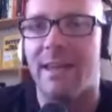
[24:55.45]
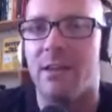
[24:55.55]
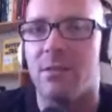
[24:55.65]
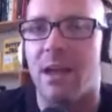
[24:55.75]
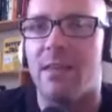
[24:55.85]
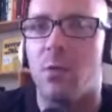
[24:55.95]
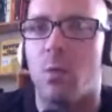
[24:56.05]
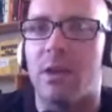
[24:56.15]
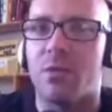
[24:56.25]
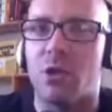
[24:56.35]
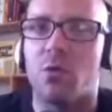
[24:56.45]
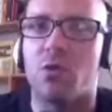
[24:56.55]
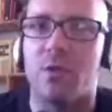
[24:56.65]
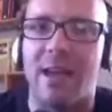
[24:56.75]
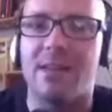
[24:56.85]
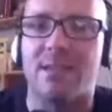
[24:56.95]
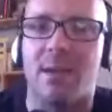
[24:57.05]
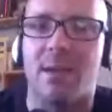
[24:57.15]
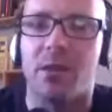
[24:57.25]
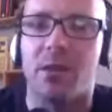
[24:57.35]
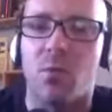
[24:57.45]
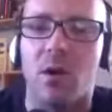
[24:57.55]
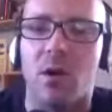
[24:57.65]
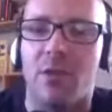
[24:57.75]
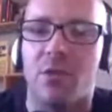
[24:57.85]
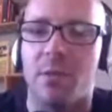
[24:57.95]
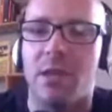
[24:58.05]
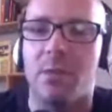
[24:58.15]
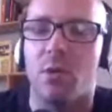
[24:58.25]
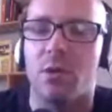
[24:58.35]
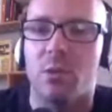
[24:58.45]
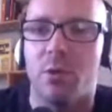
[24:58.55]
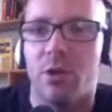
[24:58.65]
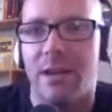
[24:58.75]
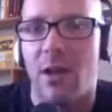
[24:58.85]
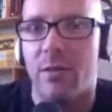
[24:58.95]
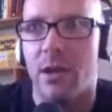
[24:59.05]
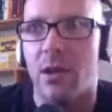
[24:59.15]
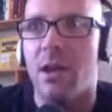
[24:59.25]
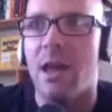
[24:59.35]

And I think whenever you create something for other people and you put it out there,